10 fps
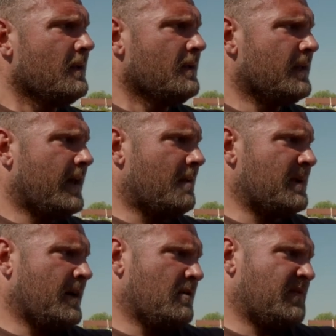Yeah, I
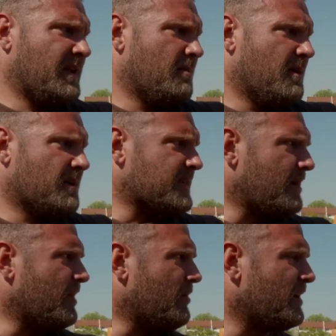mean, hopefully it works out
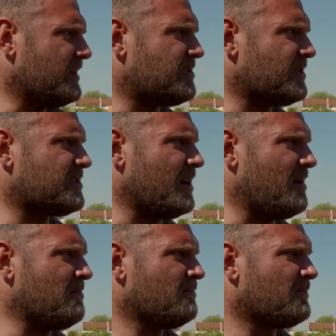well. It's just
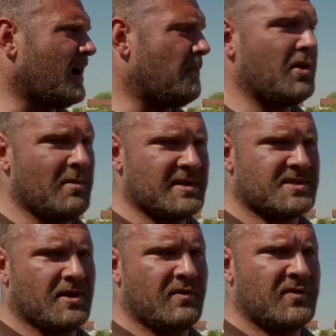um, I put
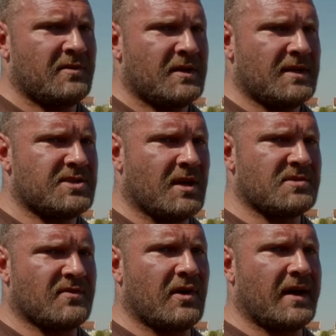myself in terms
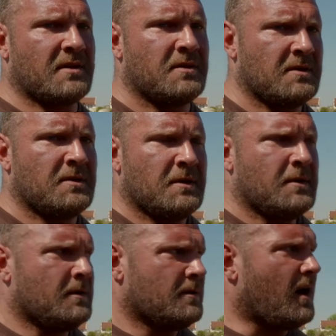of like
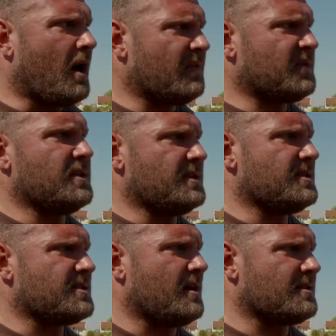after the
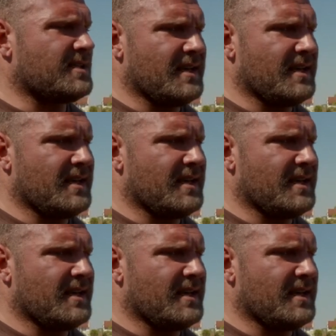disaster